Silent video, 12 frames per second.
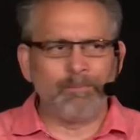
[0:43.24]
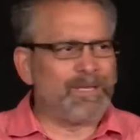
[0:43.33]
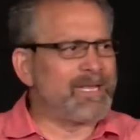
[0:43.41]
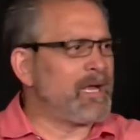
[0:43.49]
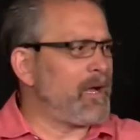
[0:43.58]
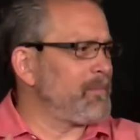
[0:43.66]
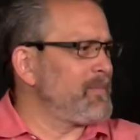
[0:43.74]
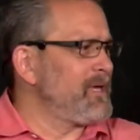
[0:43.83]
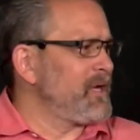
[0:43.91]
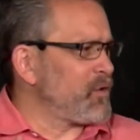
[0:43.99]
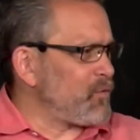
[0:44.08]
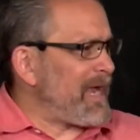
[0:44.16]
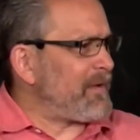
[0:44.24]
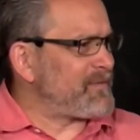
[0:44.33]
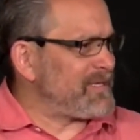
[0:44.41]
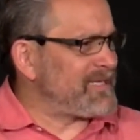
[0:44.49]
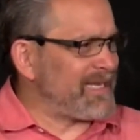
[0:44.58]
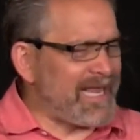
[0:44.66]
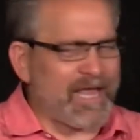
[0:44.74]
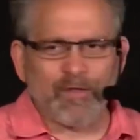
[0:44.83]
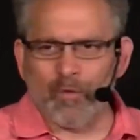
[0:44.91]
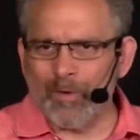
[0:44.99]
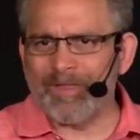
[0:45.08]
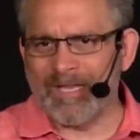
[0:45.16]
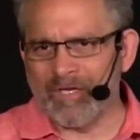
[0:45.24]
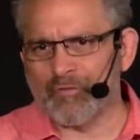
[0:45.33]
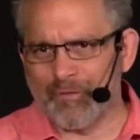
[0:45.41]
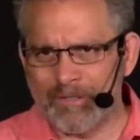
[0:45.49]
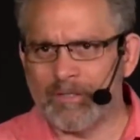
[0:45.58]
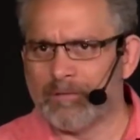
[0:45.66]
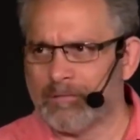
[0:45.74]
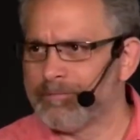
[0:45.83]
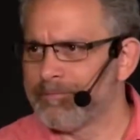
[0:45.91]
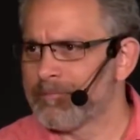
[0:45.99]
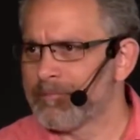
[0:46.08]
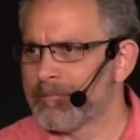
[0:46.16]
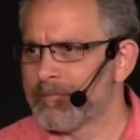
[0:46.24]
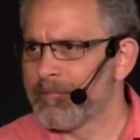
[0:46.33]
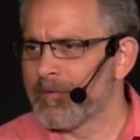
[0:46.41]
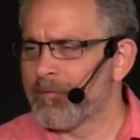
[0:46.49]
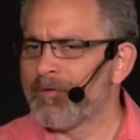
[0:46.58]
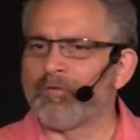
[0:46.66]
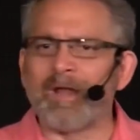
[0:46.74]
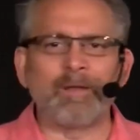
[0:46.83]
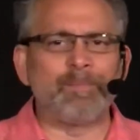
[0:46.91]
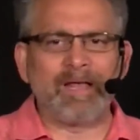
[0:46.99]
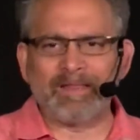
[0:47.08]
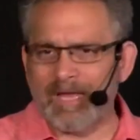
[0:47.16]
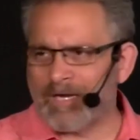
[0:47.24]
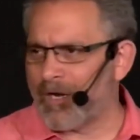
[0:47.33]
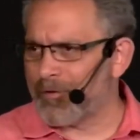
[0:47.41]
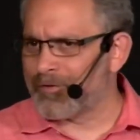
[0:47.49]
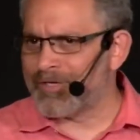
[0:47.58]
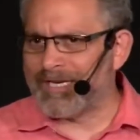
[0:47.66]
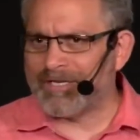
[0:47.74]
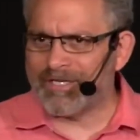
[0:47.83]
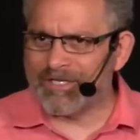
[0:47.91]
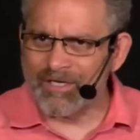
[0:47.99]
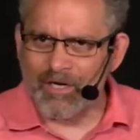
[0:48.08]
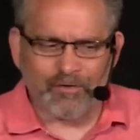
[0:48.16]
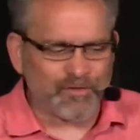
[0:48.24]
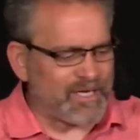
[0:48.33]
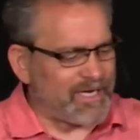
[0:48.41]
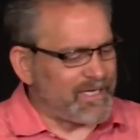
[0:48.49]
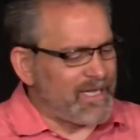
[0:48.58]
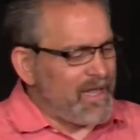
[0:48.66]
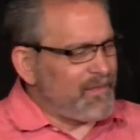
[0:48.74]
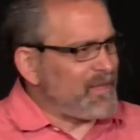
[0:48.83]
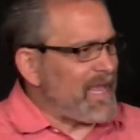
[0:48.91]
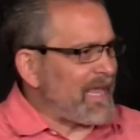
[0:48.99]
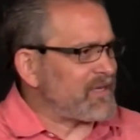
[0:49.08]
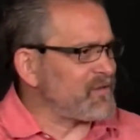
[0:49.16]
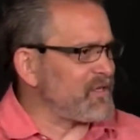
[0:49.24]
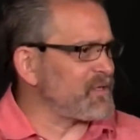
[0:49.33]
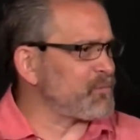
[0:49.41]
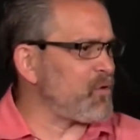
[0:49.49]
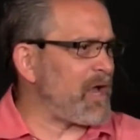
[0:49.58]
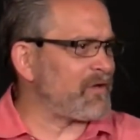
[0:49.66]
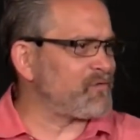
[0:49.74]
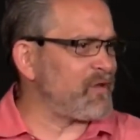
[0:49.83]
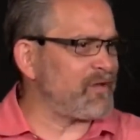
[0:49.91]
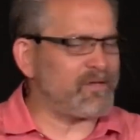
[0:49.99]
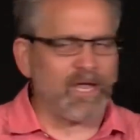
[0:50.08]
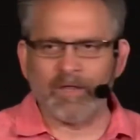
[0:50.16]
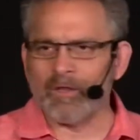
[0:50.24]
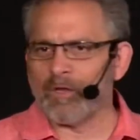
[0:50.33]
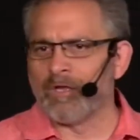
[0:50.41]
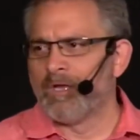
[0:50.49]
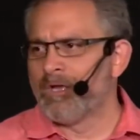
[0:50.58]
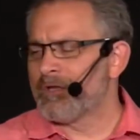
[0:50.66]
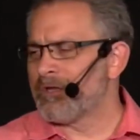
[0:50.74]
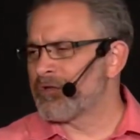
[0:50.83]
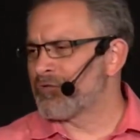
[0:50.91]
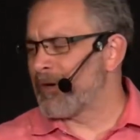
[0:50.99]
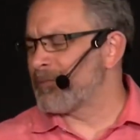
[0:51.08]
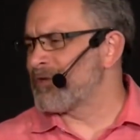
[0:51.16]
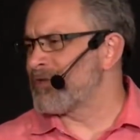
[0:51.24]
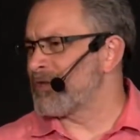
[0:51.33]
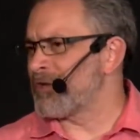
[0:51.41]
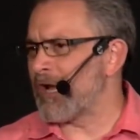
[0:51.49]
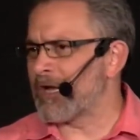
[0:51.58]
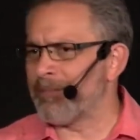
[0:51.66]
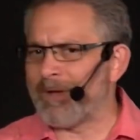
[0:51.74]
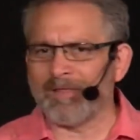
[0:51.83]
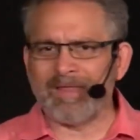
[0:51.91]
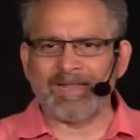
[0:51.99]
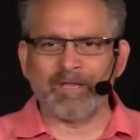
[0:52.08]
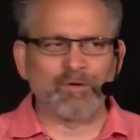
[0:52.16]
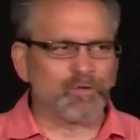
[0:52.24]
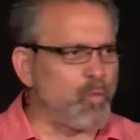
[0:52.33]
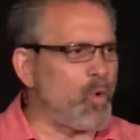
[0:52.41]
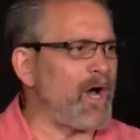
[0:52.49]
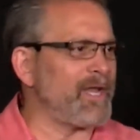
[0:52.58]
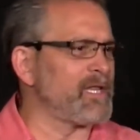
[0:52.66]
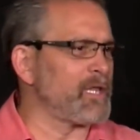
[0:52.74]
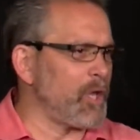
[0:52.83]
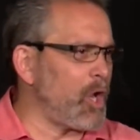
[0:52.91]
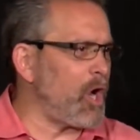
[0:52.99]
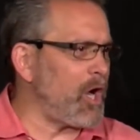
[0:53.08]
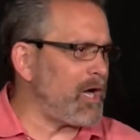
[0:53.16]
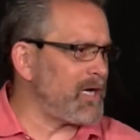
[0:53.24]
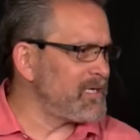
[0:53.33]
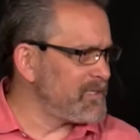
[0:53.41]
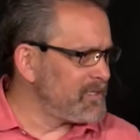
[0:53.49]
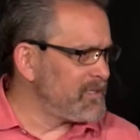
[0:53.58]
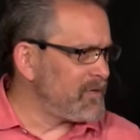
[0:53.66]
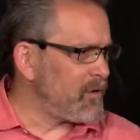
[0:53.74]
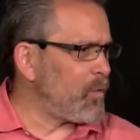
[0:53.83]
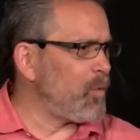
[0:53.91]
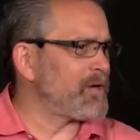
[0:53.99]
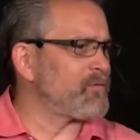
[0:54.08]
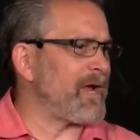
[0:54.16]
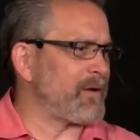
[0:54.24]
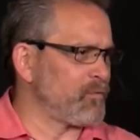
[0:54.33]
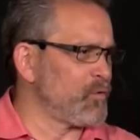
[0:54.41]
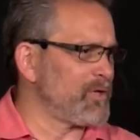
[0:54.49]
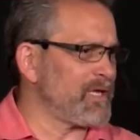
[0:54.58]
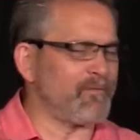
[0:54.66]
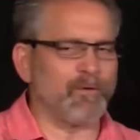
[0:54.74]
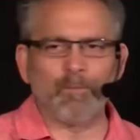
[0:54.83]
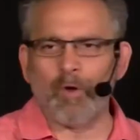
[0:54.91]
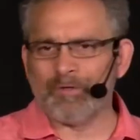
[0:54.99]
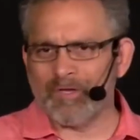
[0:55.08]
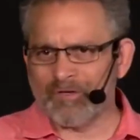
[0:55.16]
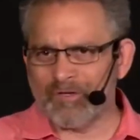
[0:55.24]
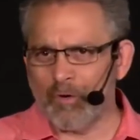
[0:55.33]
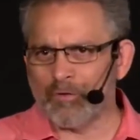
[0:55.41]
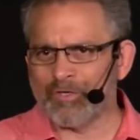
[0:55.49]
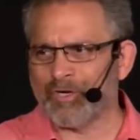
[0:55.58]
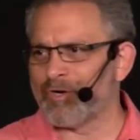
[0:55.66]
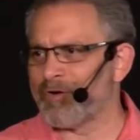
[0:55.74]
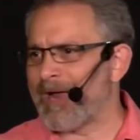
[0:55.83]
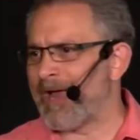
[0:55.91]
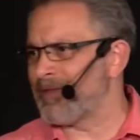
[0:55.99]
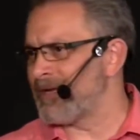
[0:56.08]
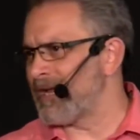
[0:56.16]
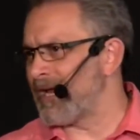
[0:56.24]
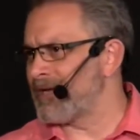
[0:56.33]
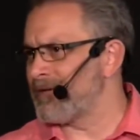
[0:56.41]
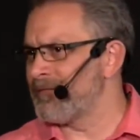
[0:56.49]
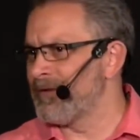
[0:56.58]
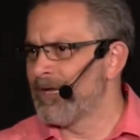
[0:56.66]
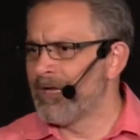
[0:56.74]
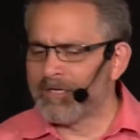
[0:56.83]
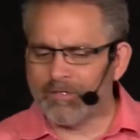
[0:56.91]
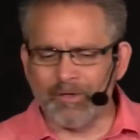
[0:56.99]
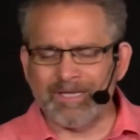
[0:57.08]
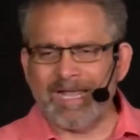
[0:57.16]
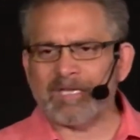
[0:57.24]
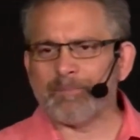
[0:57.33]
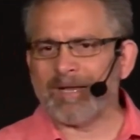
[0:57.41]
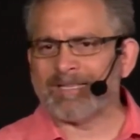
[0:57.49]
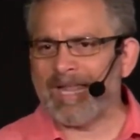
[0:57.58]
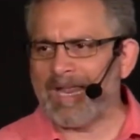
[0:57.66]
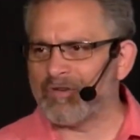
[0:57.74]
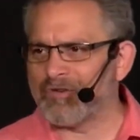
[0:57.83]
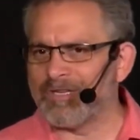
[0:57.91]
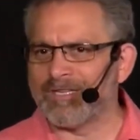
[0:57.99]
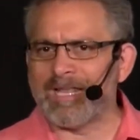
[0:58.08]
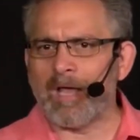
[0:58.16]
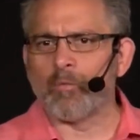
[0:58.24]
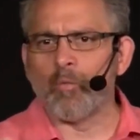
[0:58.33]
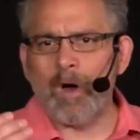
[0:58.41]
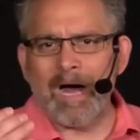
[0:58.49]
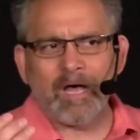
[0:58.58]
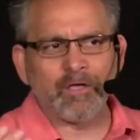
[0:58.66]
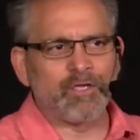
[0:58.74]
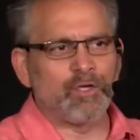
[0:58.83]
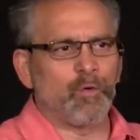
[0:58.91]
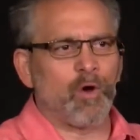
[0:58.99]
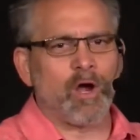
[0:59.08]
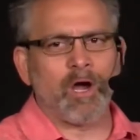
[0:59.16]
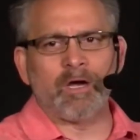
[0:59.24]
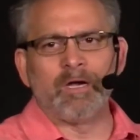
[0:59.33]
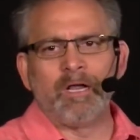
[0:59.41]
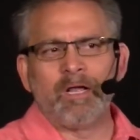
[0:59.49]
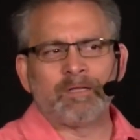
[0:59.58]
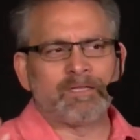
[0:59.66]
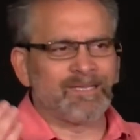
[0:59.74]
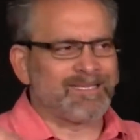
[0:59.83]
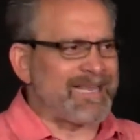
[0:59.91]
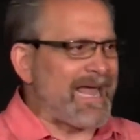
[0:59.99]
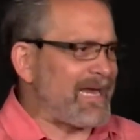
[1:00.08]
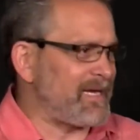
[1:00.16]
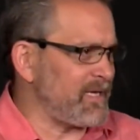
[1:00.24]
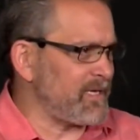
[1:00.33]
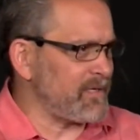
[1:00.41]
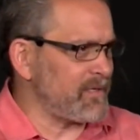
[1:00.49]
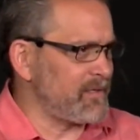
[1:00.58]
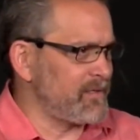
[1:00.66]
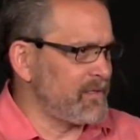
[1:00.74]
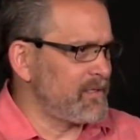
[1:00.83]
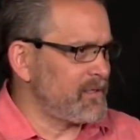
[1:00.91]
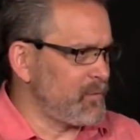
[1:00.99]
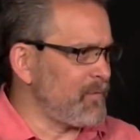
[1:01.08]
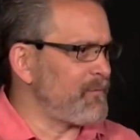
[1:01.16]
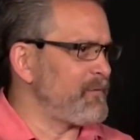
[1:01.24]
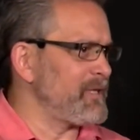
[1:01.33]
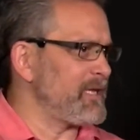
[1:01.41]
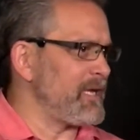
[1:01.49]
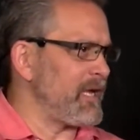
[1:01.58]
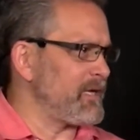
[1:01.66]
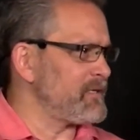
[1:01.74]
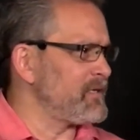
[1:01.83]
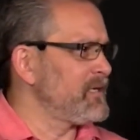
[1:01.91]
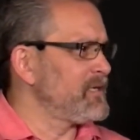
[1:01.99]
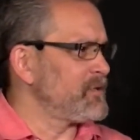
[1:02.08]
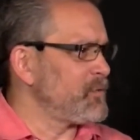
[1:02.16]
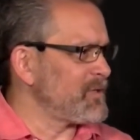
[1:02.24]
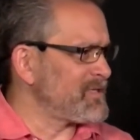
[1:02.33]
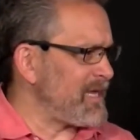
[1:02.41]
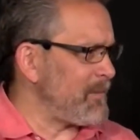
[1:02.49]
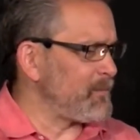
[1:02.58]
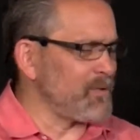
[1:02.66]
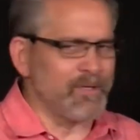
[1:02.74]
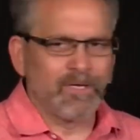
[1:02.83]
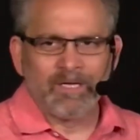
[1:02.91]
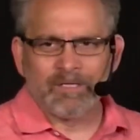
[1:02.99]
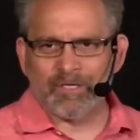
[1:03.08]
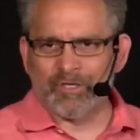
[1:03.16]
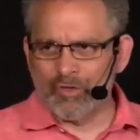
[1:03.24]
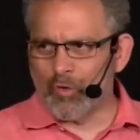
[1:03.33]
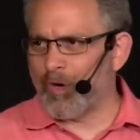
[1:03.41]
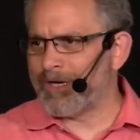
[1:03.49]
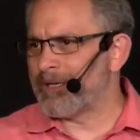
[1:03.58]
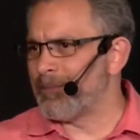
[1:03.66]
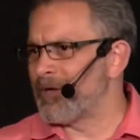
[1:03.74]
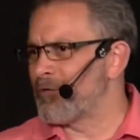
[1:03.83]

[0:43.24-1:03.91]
become grafted together with Israel. We've read about that in other teachings and understanding the Exodus process and the scriptures that talk about that there is one law or one right ruling for both the sojourner and the native. So the expectation is that while you are deciding to affiliate, to assemble, to join, to be